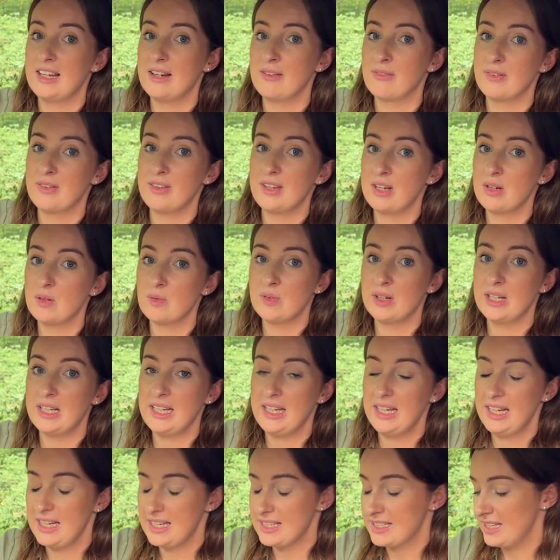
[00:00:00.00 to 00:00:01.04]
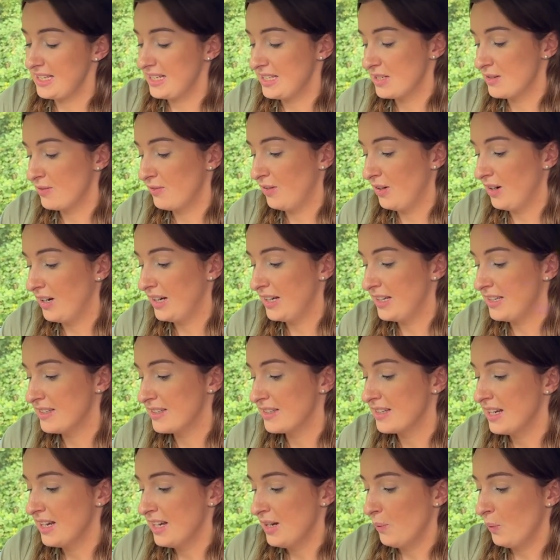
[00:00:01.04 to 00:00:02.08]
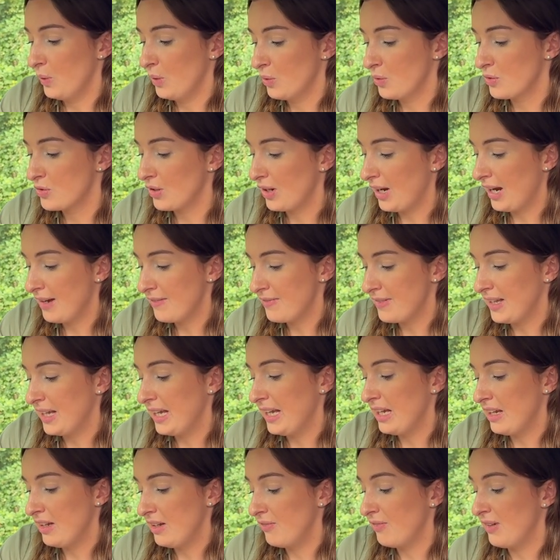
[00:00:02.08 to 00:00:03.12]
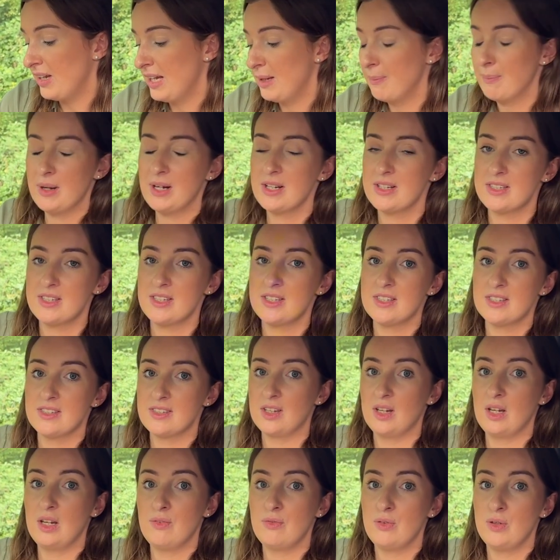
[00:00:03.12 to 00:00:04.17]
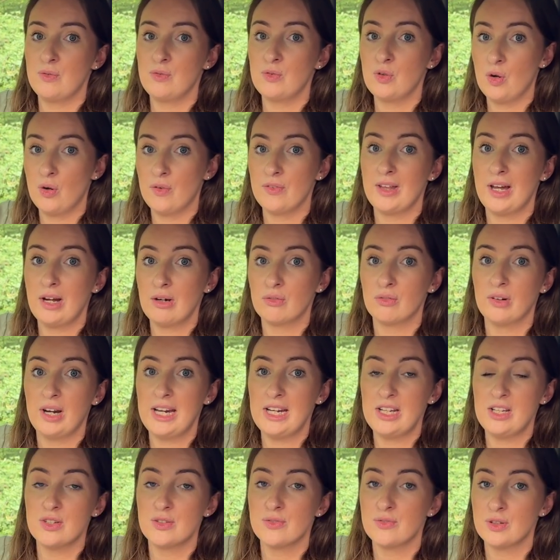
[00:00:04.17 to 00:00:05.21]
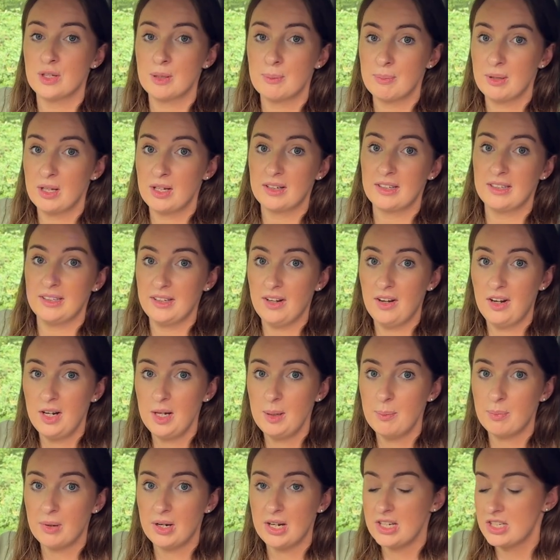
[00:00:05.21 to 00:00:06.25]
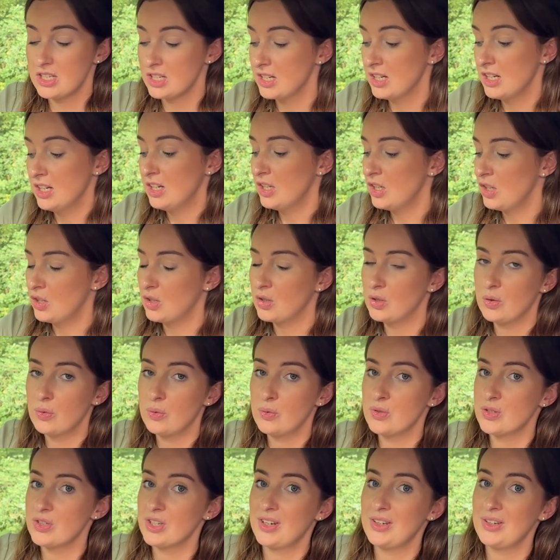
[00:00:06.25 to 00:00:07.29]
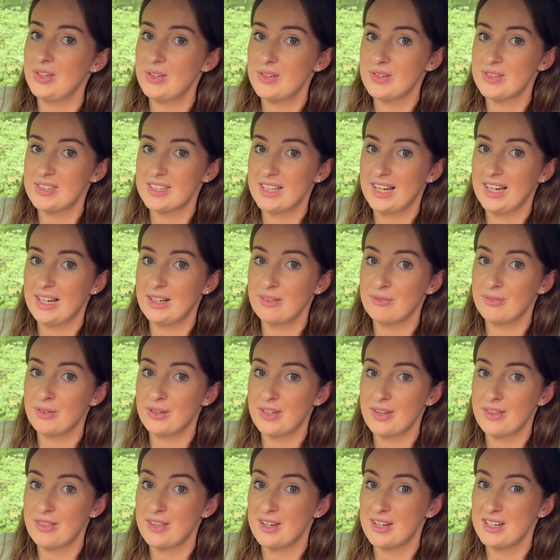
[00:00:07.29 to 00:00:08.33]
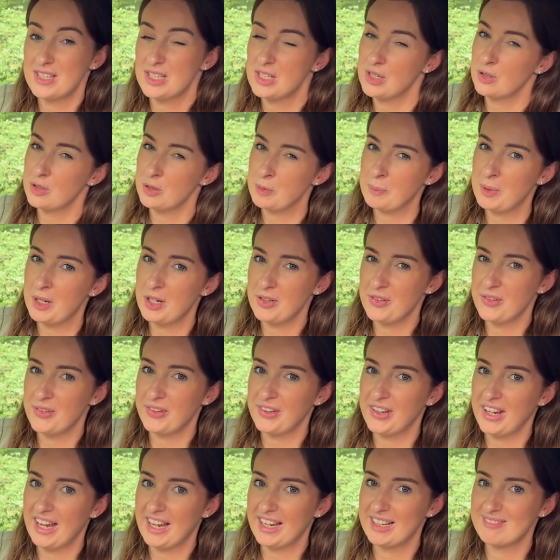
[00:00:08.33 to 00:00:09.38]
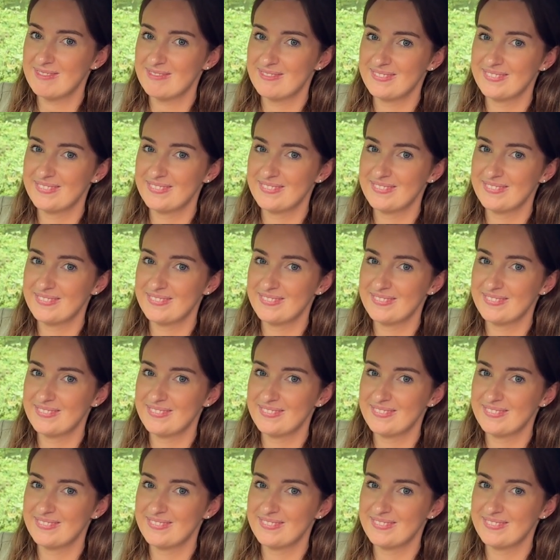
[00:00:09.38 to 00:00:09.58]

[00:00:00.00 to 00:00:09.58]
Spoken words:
and everything really easily to find. We also have the EV button, so if you've got that range for the plug-in hybrid, you can also use that for the 30 odd miles you get.